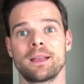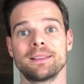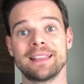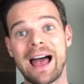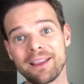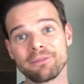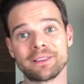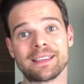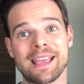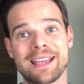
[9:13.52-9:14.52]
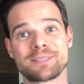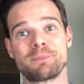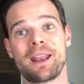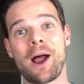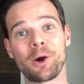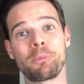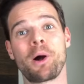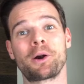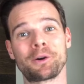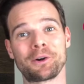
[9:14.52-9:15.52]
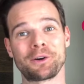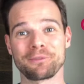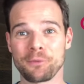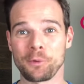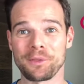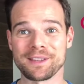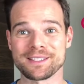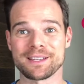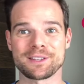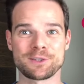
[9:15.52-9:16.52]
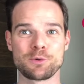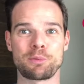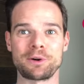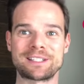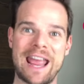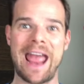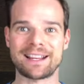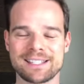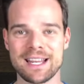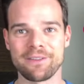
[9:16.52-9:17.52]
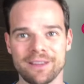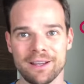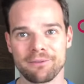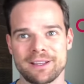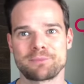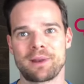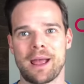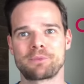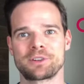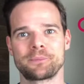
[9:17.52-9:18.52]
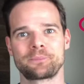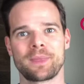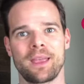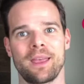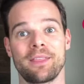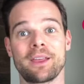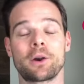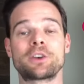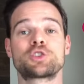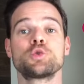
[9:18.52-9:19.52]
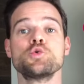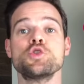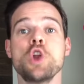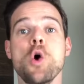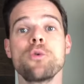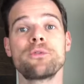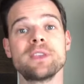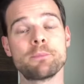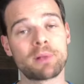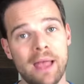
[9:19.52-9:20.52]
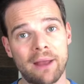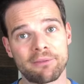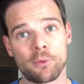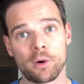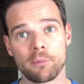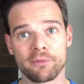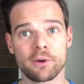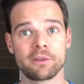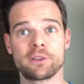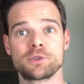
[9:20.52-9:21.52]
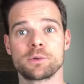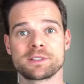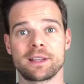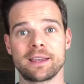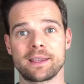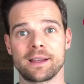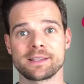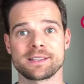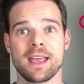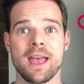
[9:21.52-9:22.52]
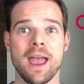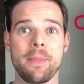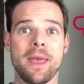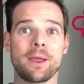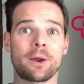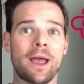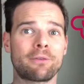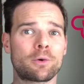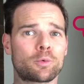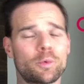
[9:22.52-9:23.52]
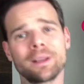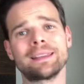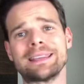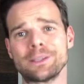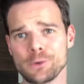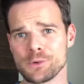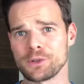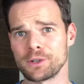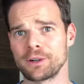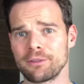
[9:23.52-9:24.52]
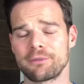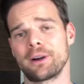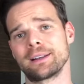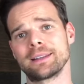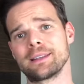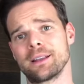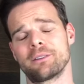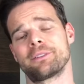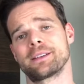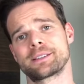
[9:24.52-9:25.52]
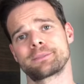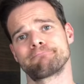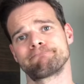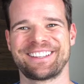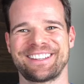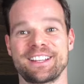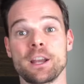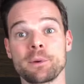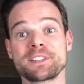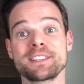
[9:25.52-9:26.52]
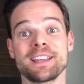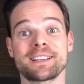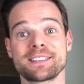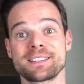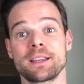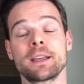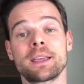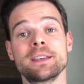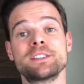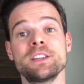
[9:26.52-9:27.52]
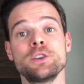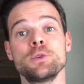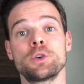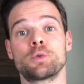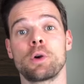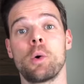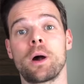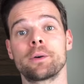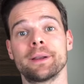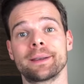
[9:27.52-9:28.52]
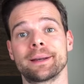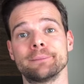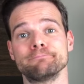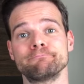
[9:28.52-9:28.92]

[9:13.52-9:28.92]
Lively has been our partner for this super tax-saving investment option. They are a true no-fee platform for individuals like us, and they have a really user-friendly interface. Number six, continue to grow our income.